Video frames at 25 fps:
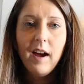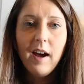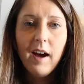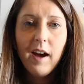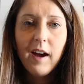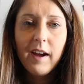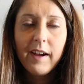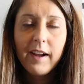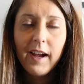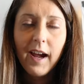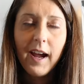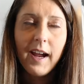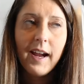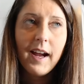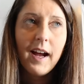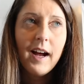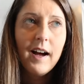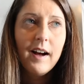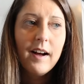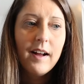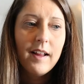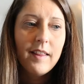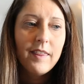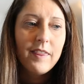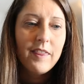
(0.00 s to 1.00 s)
Okay,
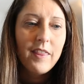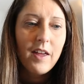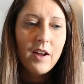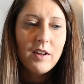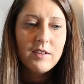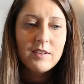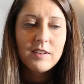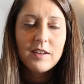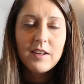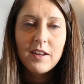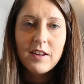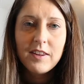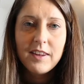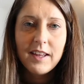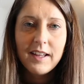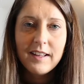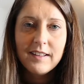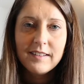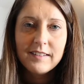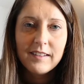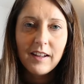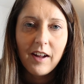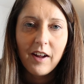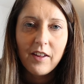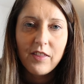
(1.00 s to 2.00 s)
those are the
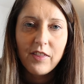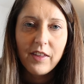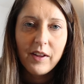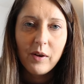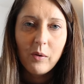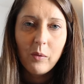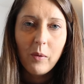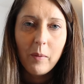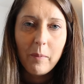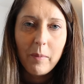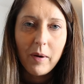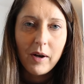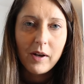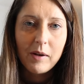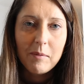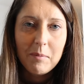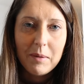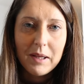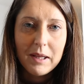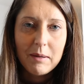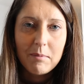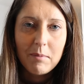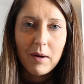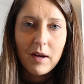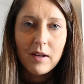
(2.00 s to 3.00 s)
things that I think were bugging
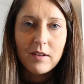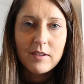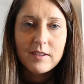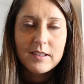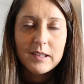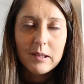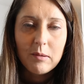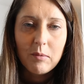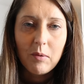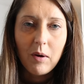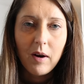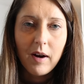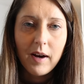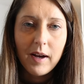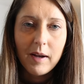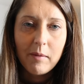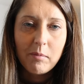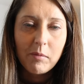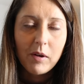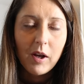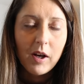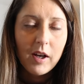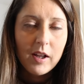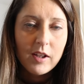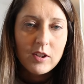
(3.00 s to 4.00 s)
me the most, so
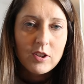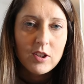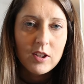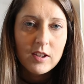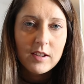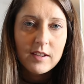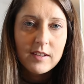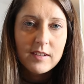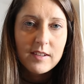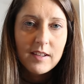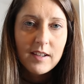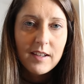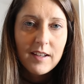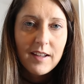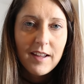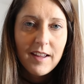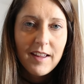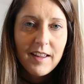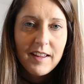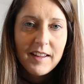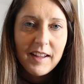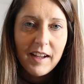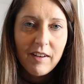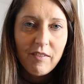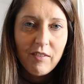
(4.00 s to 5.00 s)
I'm gonna just
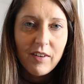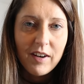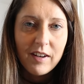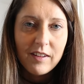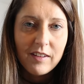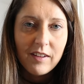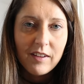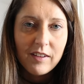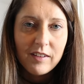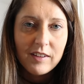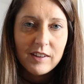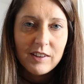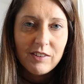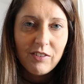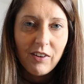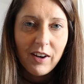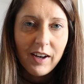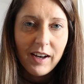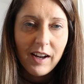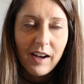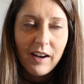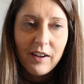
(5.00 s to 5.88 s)
get rid of those three.